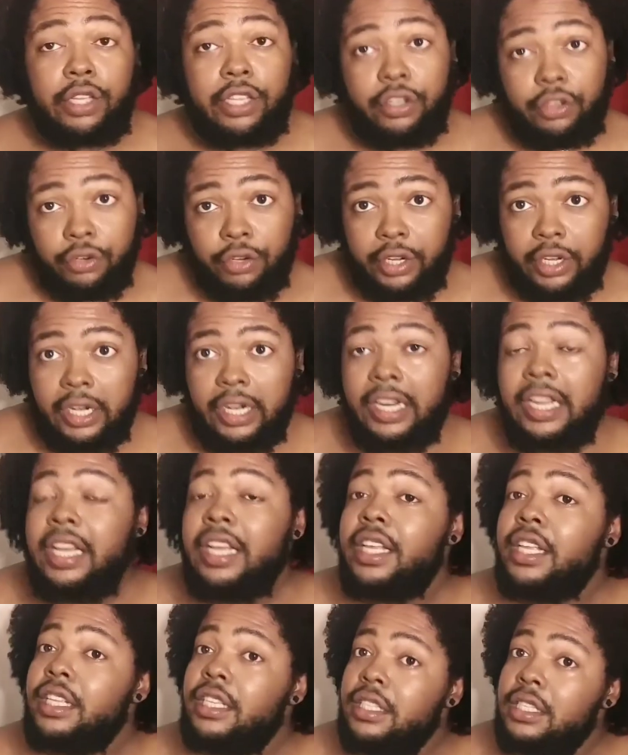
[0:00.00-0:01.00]
in order.
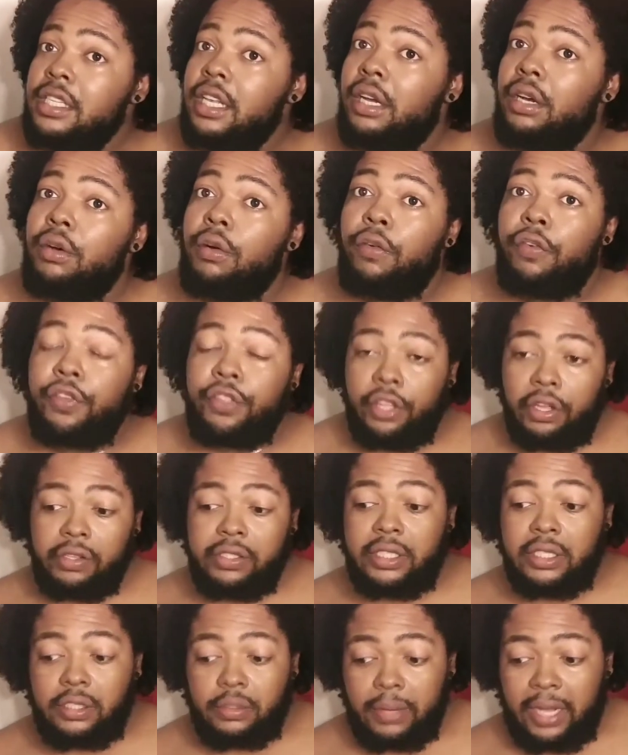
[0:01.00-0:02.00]
So for
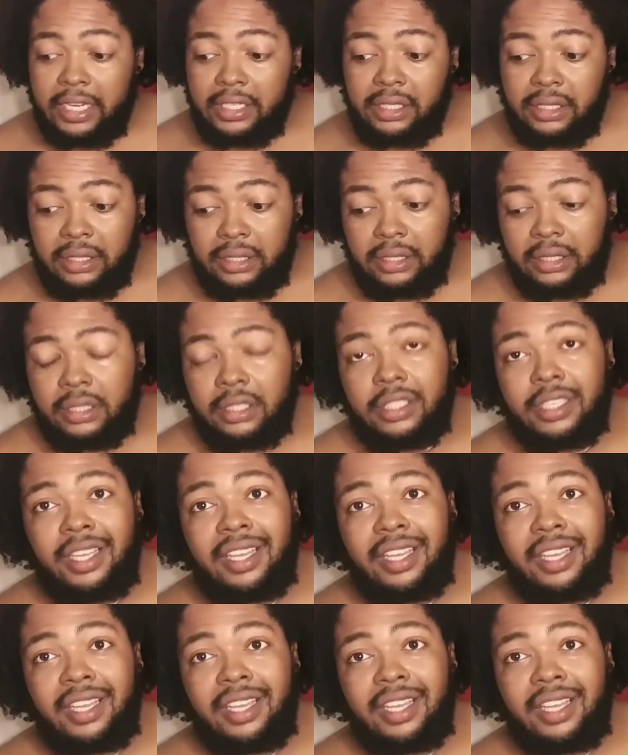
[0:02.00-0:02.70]
those that's watching this,